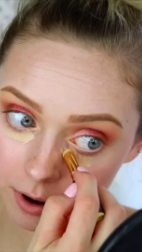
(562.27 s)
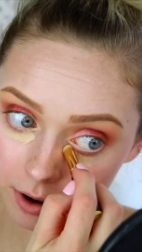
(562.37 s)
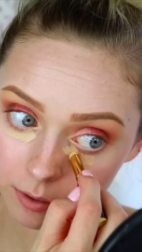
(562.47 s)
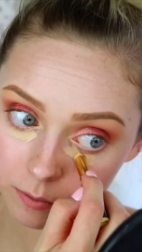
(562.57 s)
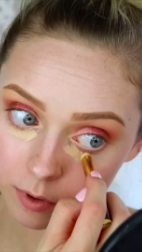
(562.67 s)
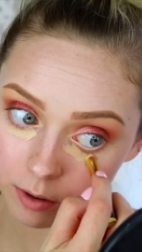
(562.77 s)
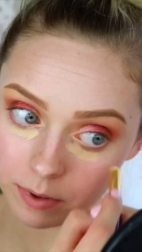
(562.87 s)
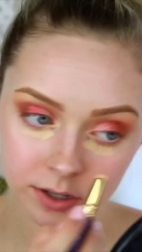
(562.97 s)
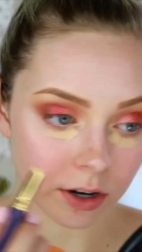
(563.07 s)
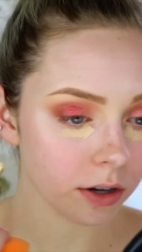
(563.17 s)
part where
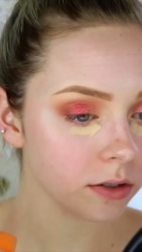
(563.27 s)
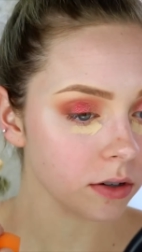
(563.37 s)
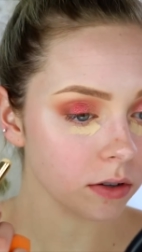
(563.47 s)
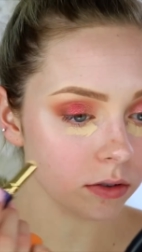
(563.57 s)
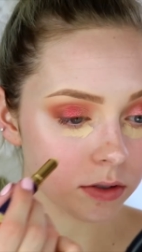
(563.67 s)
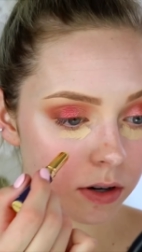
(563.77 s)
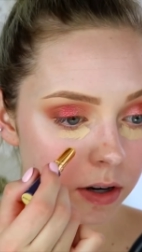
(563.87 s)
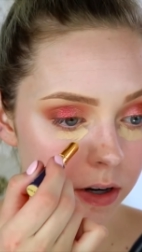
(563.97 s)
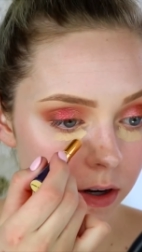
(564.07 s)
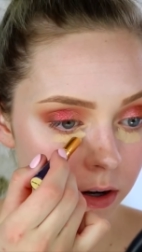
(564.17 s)
my dark circles
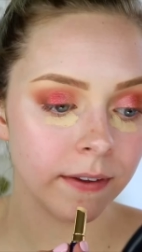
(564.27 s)
are